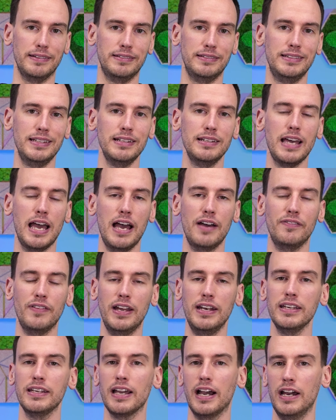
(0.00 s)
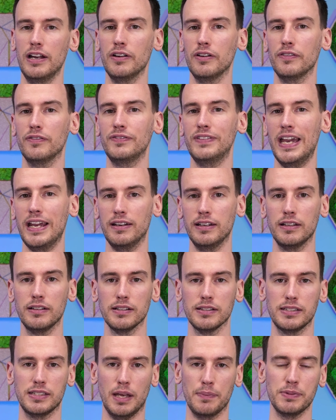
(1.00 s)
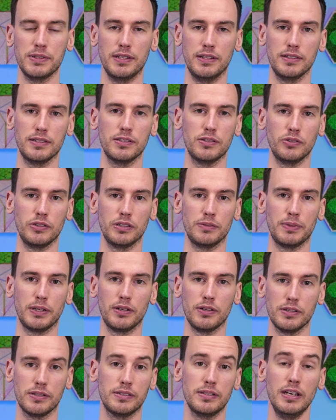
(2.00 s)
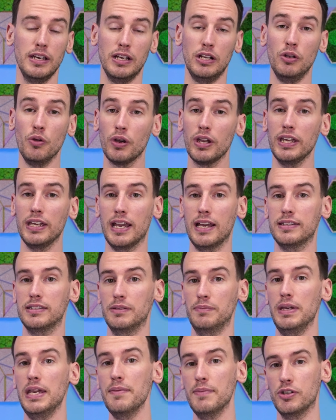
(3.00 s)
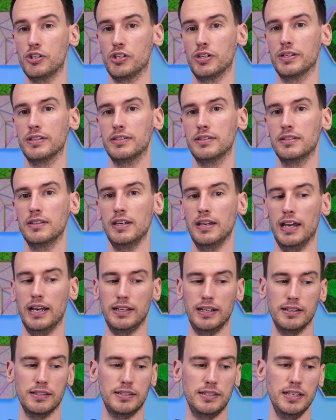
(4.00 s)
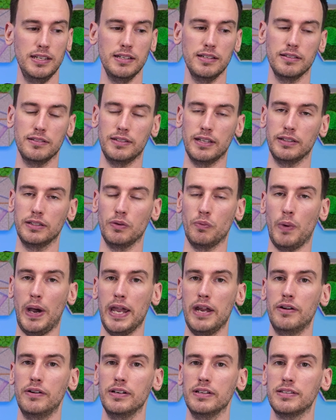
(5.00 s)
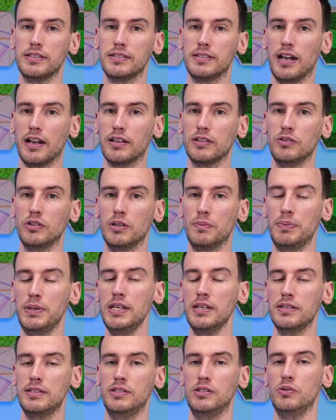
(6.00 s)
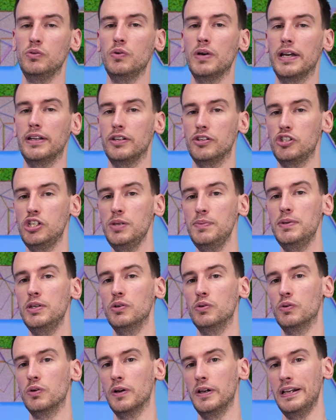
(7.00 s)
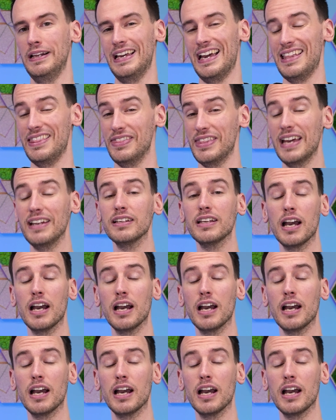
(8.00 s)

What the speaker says: didn't have any kind of technical substance to it, because looking at some images and then seeing that the wire is stuck to the PSU and the GPU and then